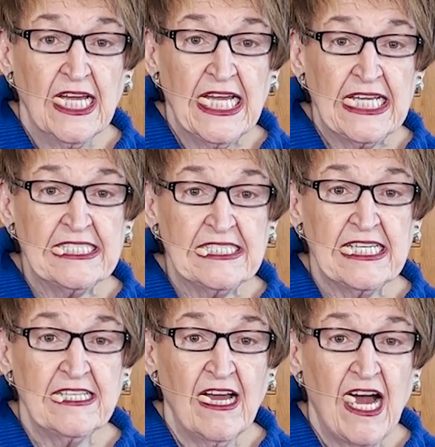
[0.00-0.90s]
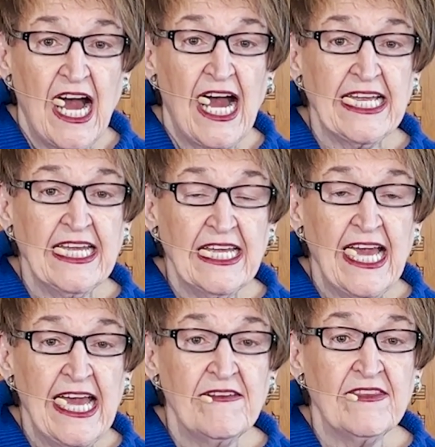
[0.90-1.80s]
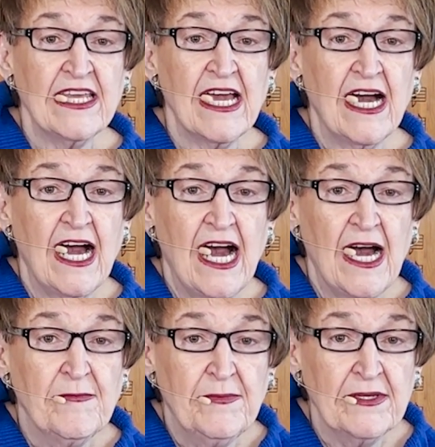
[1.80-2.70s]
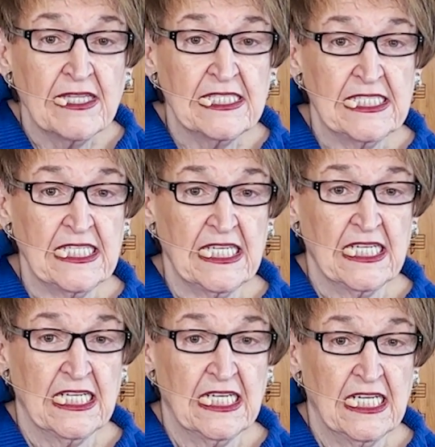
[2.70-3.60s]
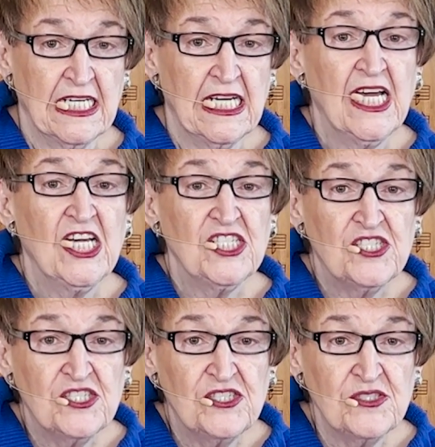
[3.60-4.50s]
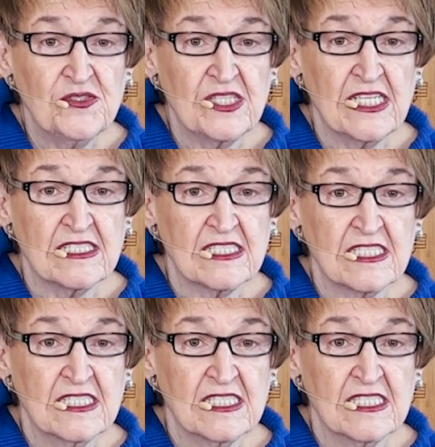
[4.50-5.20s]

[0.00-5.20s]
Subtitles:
He said, I have the ability to do this.